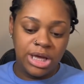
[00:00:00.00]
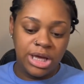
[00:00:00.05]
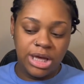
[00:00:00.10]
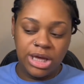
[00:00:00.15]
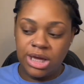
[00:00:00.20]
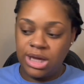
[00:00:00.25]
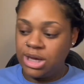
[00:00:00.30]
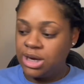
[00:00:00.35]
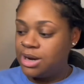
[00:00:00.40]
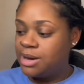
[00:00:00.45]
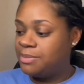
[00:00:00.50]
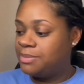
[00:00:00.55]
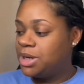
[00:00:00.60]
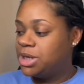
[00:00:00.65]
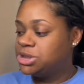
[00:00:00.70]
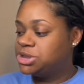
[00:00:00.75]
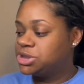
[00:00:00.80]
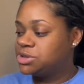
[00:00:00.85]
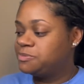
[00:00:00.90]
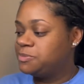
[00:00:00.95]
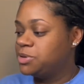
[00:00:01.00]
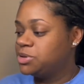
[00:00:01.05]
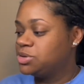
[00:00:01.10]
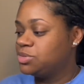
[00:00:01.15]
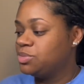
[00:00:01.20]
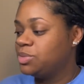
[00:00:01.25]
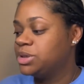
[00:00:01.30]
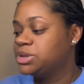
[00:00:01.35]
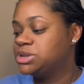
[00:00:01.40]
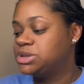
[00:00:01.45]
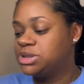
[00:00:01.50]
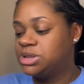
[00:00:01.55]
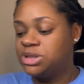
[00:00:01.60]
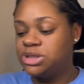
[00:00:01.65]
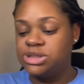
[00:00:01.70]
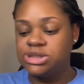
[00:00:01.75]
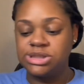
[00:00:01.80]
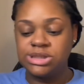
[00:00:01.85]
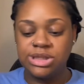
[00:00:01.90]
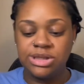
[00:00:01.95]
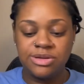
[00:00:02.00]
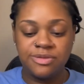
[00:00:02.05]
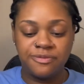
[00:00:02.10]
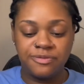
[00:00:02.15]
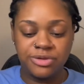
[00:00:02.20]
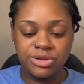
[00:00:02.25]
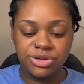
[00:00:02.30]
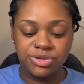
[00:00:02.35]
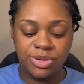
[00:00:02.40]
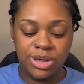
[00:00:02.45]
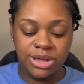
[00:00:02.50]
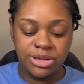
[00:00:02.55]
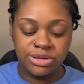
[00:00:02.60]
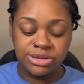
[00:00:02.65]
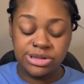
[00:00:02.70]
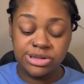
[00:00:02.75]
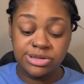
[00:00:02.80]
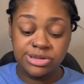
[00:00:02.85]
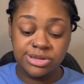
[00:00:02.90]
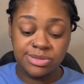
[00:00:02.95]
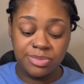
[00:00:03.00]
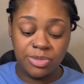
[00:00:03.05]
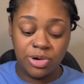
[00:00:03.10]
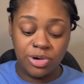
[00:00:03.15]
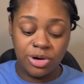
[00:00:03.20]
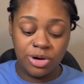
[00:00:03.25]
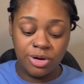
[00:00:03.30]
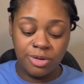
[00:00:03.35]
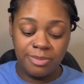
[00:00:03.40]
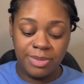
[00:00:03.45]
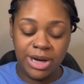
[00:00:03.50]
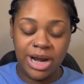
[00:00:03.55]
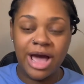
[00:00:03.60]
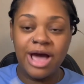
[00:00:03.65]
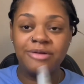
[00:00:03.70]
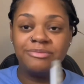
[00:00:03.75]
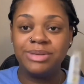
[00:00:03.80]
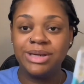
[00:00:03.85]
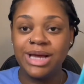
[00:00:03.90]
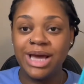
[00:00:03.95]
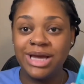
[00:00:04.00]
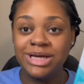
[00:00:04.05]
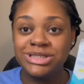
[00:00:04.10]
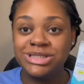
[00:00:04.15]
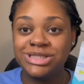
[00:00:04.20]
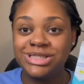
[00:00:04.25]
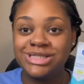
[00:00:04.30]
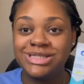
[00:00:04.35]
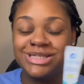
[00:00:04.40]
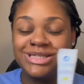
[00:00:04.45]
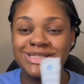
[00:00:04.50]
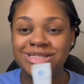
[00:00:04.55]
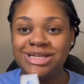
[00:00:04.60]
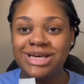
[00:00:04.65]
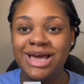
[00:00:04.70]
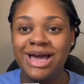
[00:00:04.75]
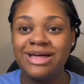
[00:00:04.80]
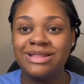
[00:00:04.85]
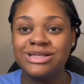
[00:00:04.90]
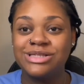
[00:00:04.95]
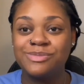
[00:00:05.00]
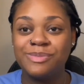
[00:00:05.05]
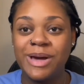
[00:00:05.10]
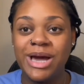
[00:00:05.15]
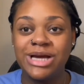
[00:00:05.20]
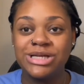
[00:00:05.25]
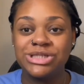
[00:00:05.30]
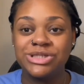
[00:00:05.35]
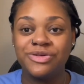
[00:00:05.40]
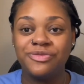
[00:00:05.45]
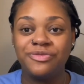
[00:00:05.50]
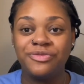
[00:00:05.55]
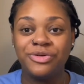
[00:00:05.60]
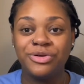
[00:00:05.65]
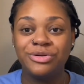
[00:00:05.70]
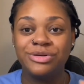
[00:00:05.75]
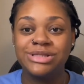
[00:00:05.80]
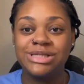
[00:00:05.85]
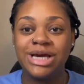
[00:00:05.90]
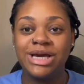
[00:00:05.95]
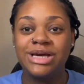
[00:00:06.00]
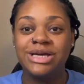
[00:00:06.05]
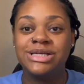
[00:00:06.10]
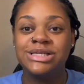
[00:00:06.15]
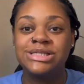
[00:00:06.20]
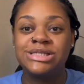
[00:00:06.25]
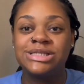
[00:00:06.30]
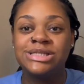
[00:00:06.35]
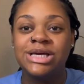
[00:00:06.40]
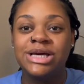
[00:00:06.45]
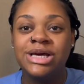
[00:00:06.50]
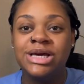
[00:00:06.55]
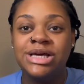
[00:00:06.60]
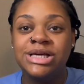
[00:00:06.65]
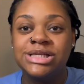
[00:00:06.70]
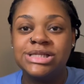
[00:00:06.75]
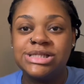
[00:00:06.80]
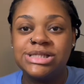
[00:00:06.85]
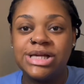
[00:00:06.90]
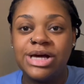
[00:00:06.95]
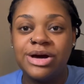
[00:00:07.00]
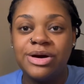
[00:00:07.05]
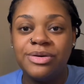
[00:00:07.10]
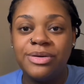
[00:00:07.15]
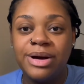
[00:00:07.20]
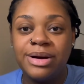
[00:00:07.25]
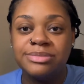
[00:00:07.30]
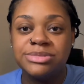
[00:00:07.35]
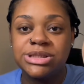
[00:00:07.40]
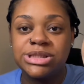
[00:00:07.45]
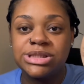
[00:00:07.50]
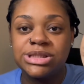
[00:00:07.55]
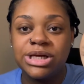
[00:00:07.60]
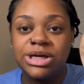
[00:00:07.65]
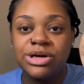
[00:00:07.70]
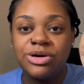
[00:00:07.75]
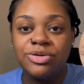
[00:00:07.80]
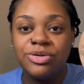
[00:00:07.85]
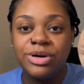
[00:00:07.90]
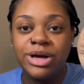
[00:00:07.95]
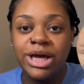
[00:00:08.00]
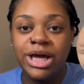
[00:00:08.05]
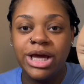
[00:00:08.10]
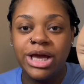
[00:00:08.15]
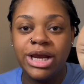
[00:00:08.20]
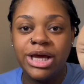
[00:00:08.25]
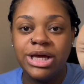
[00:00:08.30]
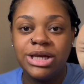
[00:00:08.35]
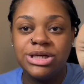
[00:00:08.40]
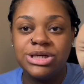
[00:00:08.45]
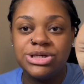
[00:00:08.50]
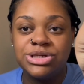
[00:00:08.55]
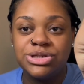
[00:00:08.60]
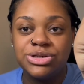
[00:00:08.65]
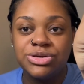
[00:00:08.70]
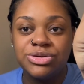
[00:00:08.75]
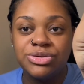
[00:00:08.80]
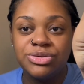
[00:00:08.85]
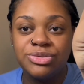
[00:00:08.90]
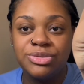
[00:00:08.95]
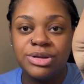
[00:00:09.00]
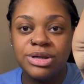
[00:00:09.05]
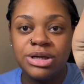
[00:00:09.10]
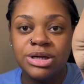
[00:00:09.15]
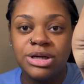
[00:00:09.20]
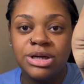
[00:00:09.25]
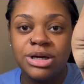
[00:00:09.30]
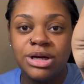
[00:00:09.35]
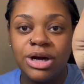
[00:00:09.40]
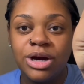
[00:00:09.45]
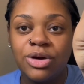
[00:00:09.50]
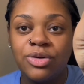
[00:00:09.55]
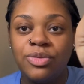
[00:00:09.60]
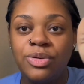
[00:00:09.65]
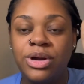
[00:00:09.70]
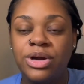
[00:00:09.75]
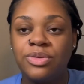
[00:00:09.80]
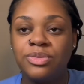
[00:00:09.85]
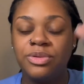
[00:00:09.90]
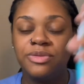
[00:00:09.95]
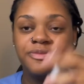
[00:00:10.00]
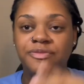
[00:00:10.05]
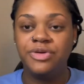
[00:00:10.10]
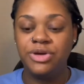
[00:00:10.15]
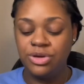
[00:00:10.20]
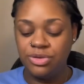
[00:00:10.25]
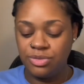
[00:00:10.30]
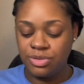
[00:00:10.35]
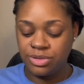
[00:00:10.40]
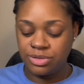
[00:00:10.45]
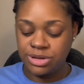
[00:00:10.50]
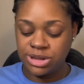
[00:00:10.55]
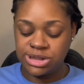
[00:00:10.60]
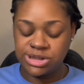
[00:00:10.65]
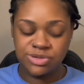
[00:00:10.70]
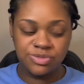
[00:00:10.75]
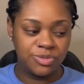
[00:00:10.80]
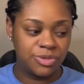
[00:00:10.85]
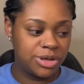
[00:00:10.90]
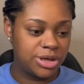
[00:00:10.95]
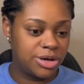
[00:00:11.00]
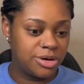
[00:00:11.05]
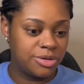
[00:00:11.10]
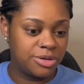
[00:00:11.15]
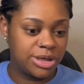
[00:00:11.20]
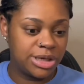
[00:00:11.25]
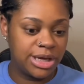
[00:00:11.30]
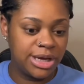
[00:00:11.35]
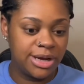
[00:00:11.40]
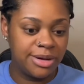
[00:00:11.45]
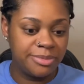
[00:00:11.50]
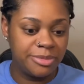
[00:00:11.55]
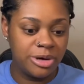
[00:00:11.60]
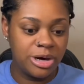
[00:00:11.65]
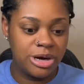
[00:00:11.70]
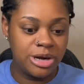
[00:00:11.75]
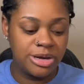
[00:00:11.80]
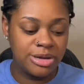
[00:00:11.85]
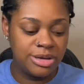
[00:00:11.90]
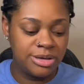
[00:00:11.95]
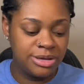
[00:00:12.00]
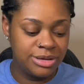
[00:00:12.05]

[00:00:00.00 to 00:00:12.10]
And I may just put the rest of this in the refrigerator till tomorrow. But I've been anxious to see how this passion fruit tastes. So I'm just going to go ahead and do a quick review on this one on camera.